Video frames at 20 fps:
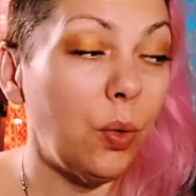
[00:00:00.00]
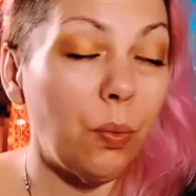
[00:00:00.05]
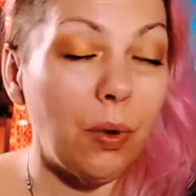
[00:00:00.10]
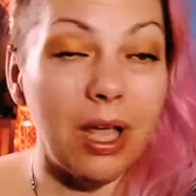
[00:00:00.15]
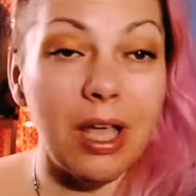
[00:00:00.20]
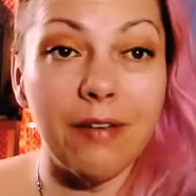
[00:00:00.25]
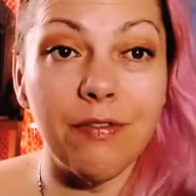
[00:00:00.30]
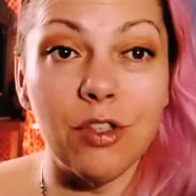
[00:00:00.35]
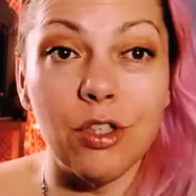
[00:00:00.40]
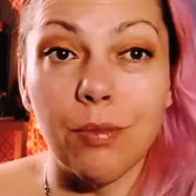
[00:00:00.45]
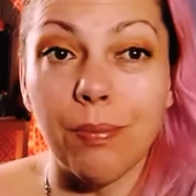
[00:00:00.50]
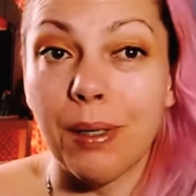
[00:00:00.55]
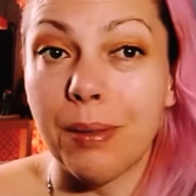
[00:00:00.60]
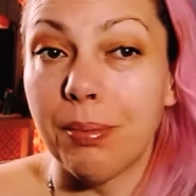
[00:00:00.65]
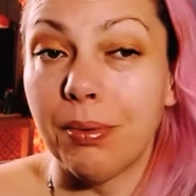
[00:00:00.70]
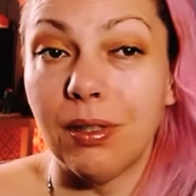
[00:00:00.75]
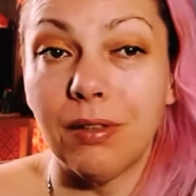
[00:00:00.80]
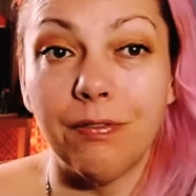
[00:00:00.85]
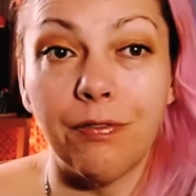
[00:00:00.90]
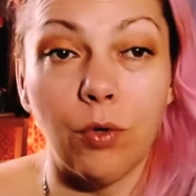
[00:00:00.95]
We have 2
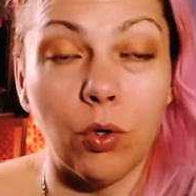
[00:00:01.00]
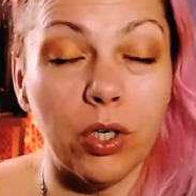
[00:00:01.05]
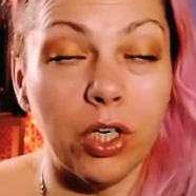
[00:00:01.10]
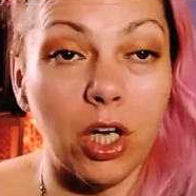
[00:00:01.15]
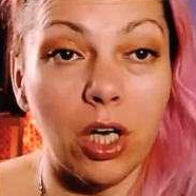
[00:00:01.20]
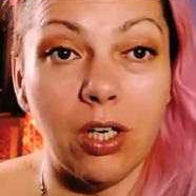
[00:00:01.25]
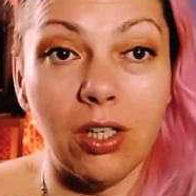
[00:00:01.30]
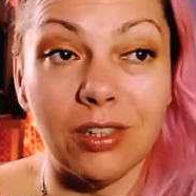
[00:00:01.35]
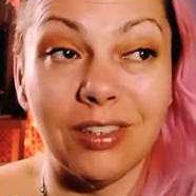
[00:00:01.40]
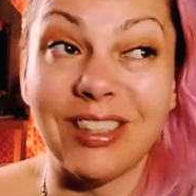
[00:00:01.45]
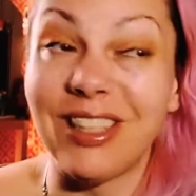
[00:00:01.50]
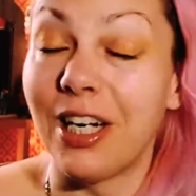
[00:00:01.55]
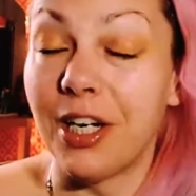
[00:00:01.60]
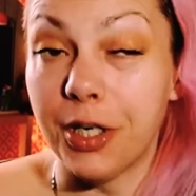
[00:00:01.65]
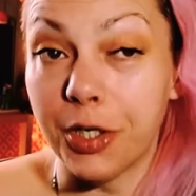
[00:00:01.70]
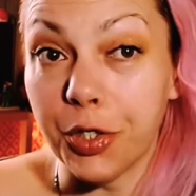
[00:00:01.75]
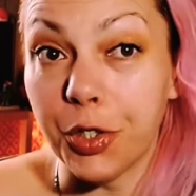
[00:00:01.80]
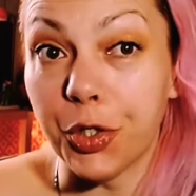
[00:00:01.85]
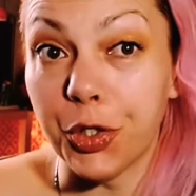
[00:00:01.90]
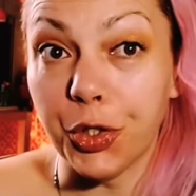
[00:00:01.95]
people, 4 dogs, and
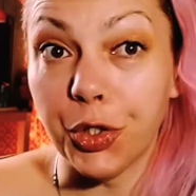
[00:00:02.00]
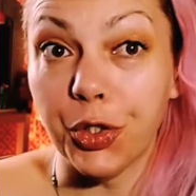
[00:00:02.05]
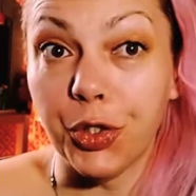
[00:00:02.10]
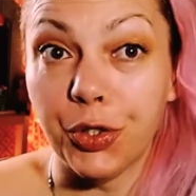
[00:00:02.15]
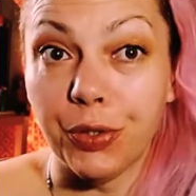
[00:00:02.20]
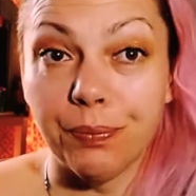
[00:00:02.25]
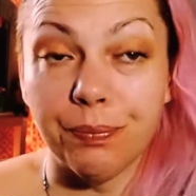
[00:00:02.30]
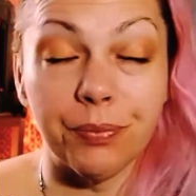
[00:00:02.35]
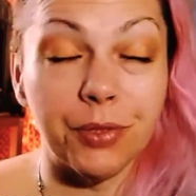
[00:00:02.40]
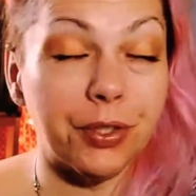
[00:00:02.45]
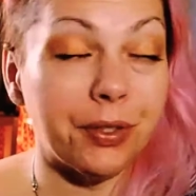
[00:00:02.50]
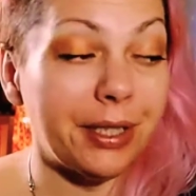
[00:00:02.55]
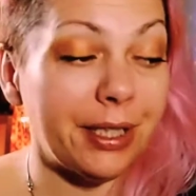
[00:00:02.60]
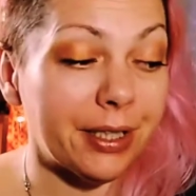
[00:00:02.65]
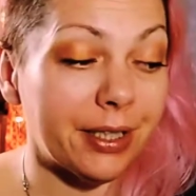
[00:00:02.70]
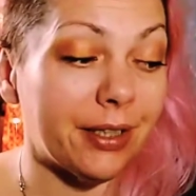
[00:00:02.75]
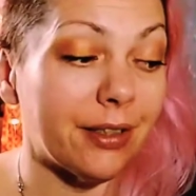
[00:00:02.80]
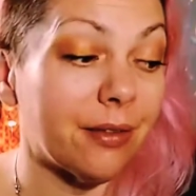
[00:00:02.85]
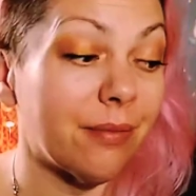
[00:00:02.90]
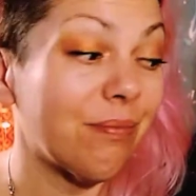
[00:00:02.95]
a turtle.
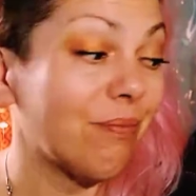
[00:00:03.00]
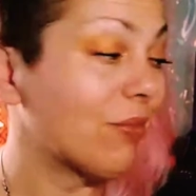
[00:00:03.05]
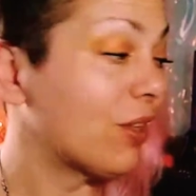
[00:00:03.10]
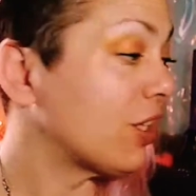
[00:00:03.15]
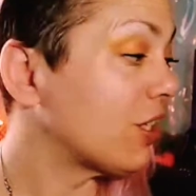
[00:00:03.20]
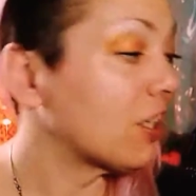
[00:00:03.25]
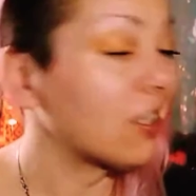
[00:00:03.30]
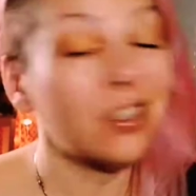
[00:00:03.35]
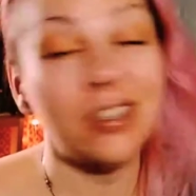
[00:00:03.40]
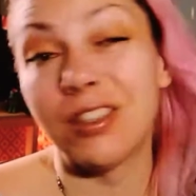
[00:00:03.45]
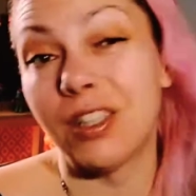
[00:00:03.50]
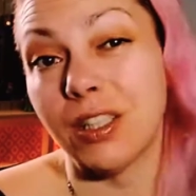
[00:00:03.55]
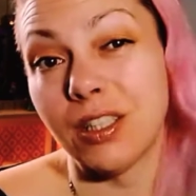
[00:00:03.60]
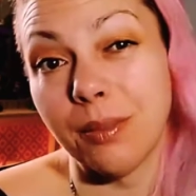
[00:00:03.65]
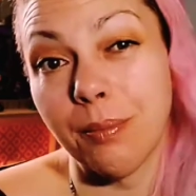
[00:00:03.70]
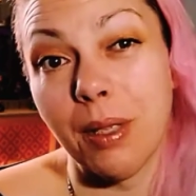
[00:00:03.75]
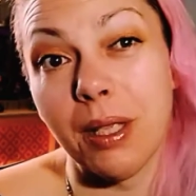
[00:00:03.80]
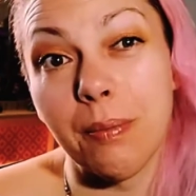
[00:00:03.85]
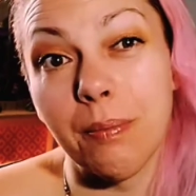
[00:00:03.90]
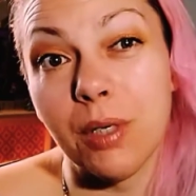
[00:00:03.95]
Granted, the turtle
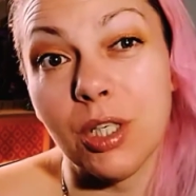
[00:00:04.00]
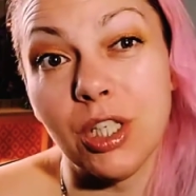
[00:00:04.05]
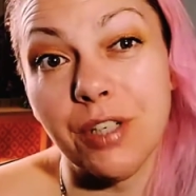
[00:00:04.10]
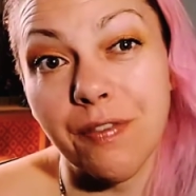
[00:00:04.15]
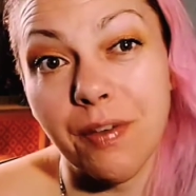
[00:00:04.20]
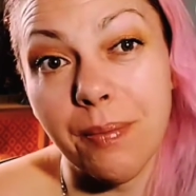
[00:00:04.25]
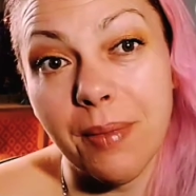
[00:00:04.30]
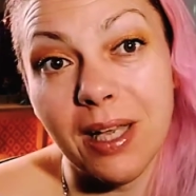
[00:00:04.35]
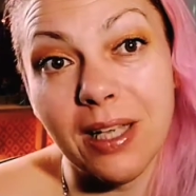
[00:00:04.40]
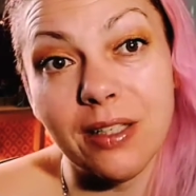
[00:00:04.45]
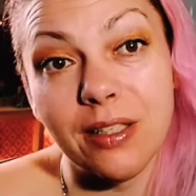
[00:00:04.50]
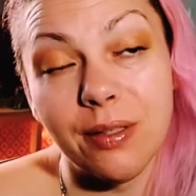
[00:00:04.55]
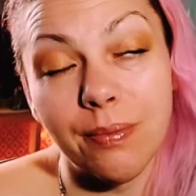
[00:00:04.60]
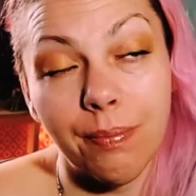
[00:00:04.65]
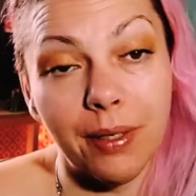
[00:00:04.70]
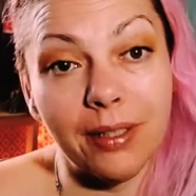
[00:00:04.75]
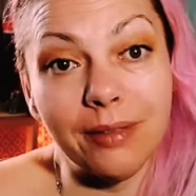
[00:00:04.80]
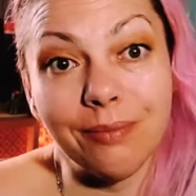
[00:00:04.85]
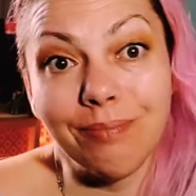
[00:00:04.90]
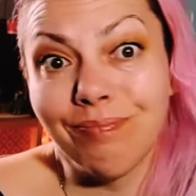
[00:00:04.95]
doesn't make much of a mess,
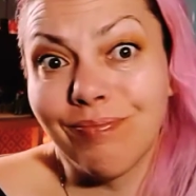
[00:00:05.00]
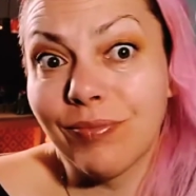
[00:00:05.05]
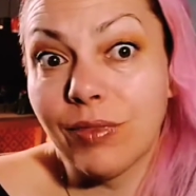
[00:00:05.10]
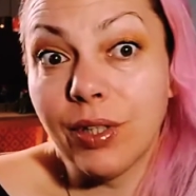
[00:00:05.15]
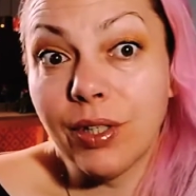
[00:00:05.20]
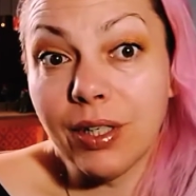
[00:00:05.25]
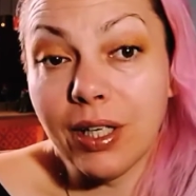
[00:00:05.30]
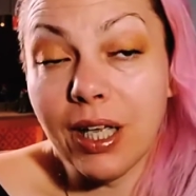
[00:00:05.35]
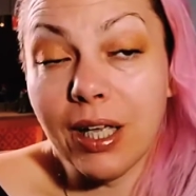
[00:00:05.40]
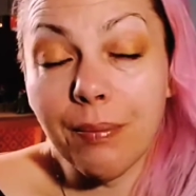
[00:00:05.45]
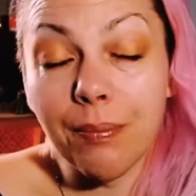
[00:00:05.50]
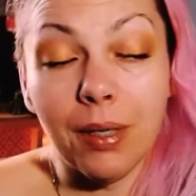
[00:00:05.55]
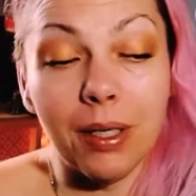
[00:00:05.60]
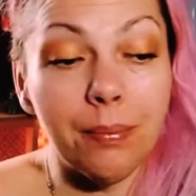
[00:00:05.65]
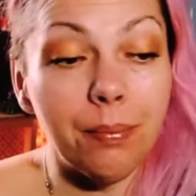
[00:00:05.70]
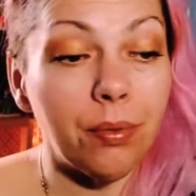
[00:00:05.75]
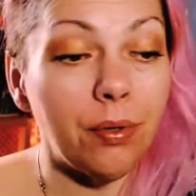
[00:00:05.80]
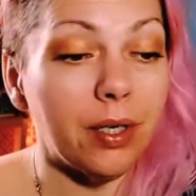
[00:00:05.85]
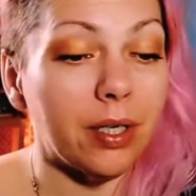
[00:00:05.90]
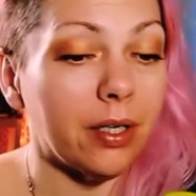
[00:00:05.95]
but you get my
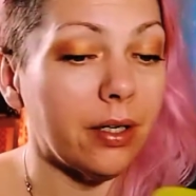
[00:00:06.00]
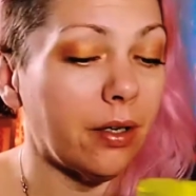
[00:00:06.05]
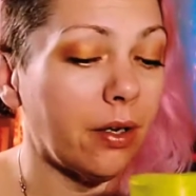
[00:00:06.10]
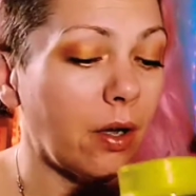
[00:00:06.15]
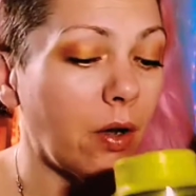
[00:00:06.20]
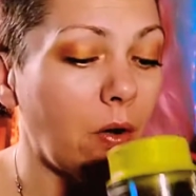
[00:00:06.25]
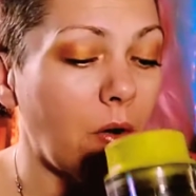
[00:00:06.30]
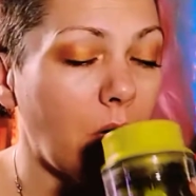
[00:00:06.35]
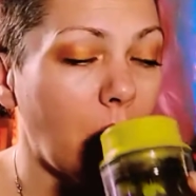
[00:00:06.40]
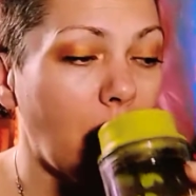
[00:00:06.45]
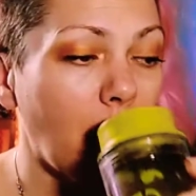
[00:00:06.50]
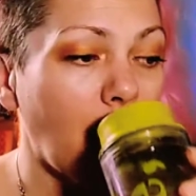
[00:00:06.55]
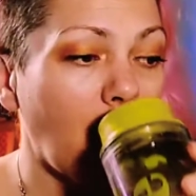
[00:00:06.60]
point, you know?